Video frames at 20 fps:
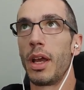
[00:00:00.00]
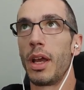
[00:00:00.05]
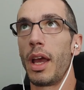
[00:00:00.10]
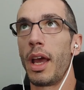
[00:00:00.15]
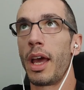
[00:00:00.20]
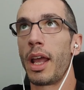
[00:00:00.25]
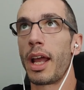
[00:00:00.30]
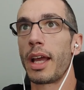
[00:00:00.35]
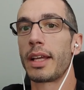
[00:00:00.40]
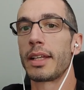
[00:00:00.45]

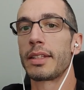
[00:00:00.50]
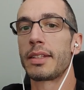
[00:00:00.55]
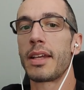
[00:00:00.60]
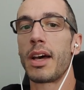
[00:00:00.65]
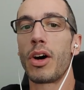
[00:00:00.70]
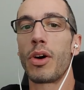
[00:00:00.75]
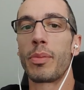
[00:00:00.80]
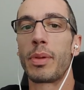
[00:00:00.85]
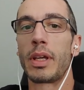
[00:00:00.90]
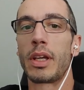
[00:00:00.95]
And I can
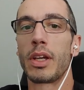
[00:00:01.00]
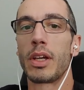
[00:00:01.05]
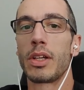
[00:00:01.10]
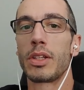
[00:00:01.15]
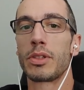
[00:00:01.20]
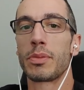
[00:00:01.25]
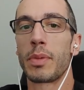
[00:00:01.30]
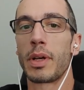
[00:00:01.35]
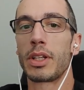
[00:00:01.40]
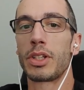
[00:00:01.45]
tell
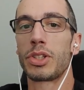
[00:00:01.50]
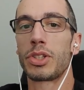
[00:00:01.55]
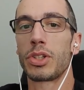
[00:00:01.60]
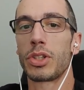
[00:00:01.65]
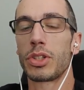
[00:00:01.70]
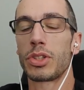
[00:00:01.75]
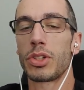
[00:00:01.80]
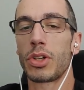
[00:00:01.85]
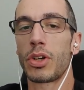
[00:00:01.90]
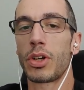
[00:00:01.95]
because my
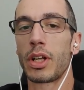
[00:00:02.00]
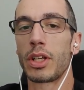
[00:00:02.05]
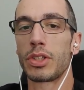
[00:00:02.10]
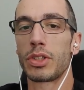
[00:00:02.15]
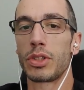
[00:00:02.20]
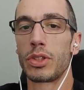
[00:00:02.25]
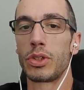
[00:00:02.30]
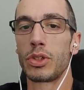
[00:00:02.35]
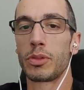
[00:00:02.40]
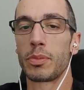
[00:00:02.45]
shirts aren't as
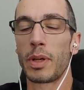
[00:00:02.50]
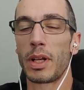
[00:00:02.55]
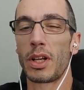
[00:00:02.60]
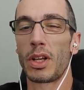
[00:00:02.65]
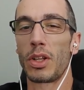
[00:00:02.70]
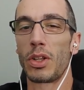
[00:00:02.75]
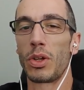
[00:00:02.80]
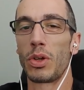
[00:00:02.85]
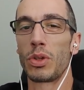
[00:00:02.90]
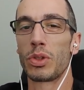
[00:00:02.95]
loose, my
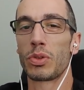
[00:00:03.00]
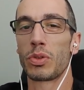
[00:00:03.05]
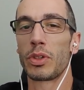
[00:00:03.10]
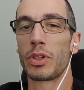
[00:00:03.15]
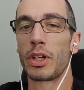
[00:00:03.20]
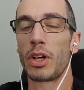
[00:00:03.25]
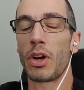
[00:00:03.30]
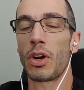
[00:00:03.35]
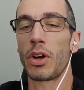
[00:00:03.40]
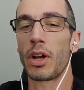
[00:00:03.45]
clothes
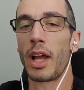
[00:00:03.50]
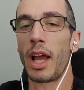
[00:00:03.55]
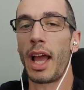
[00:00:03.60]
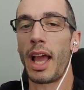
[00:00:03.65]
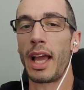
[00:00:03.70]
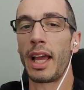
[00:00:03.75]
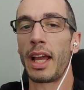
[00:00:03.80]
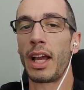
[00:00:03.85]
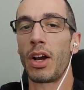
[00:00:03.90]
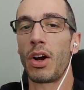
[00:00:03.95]
really aren't
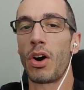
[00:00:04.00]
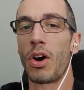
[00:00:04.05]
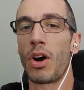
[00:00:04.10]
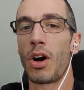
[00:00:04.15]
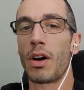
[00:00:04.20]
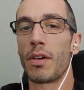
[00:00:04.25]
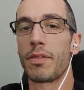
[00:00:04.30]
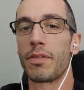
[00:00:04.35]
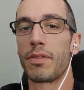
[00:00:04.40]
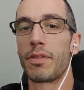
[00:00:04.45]
hanging
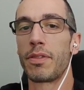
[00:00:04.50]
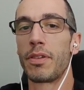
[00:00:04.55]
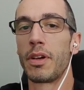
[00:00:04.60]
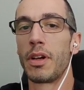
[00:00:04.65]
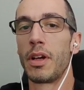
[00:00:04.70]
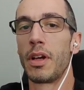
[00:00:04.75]
off